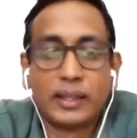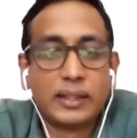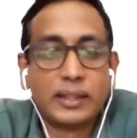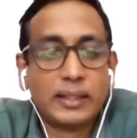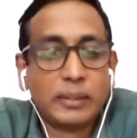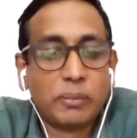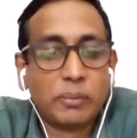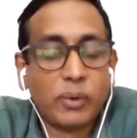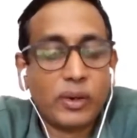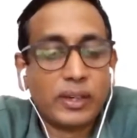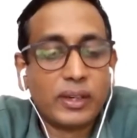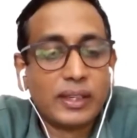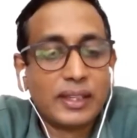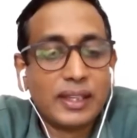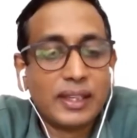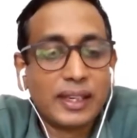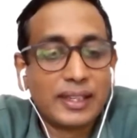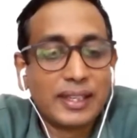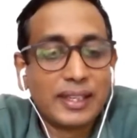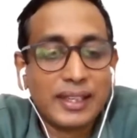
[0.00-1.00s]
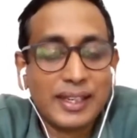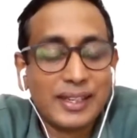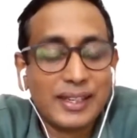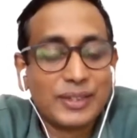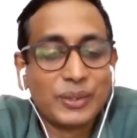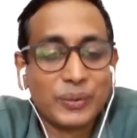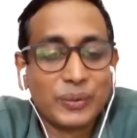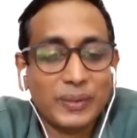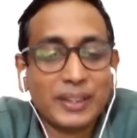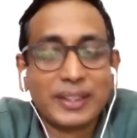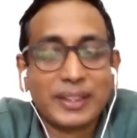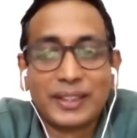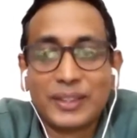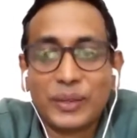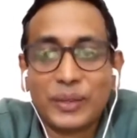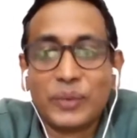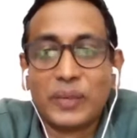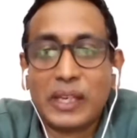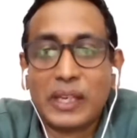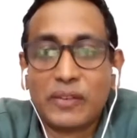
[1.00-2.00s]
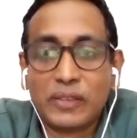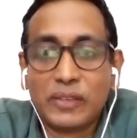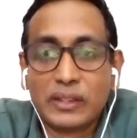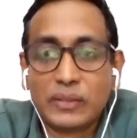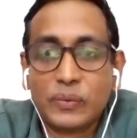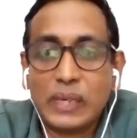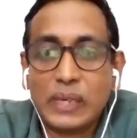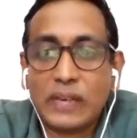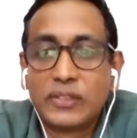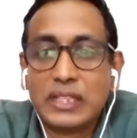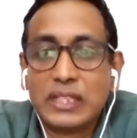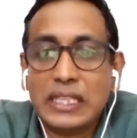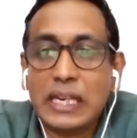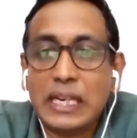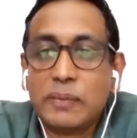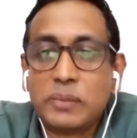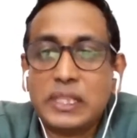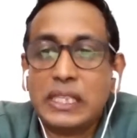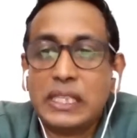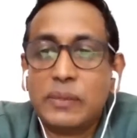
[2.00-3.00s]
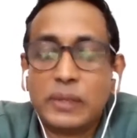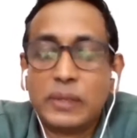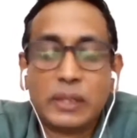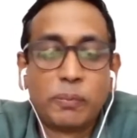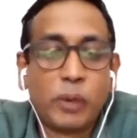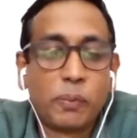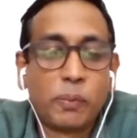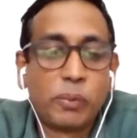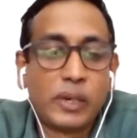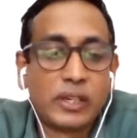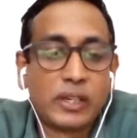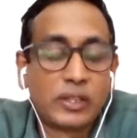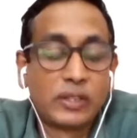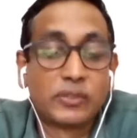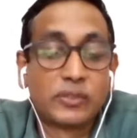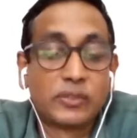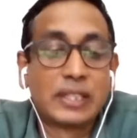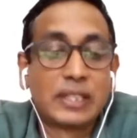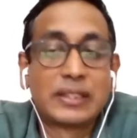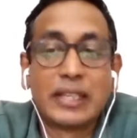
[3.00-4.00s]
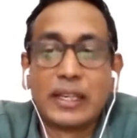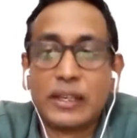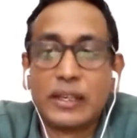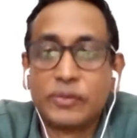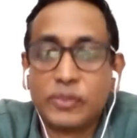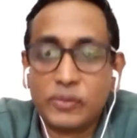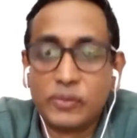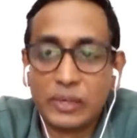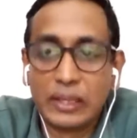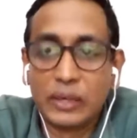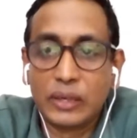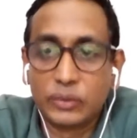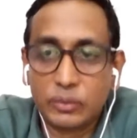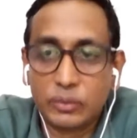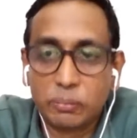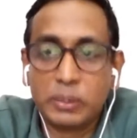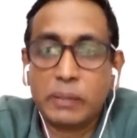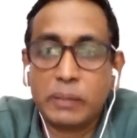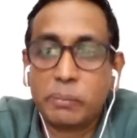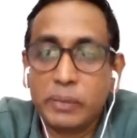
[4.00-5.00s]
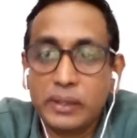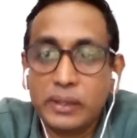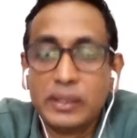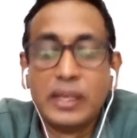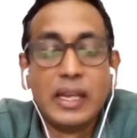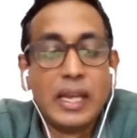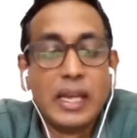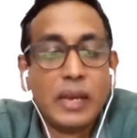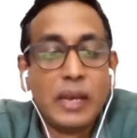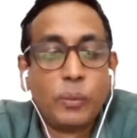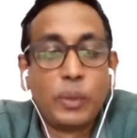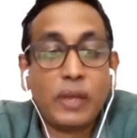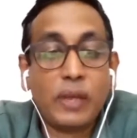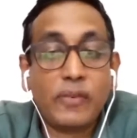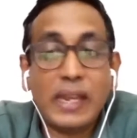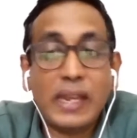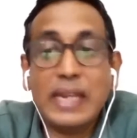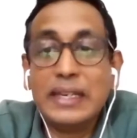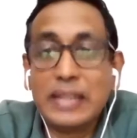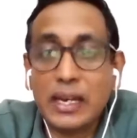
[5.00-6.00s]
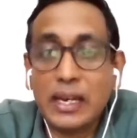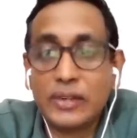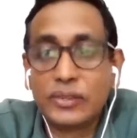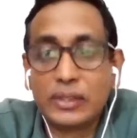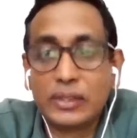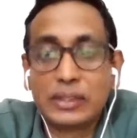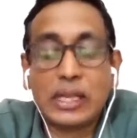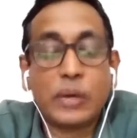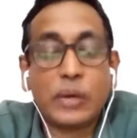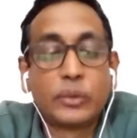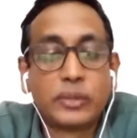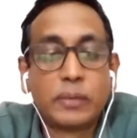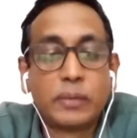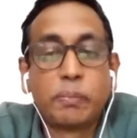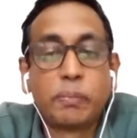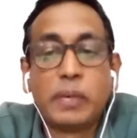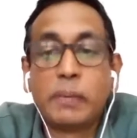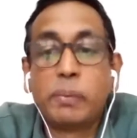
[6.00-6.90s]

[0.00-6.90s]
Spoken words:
in the morning getting into work. We have CMC with a population of 650,000 people. We have 800,000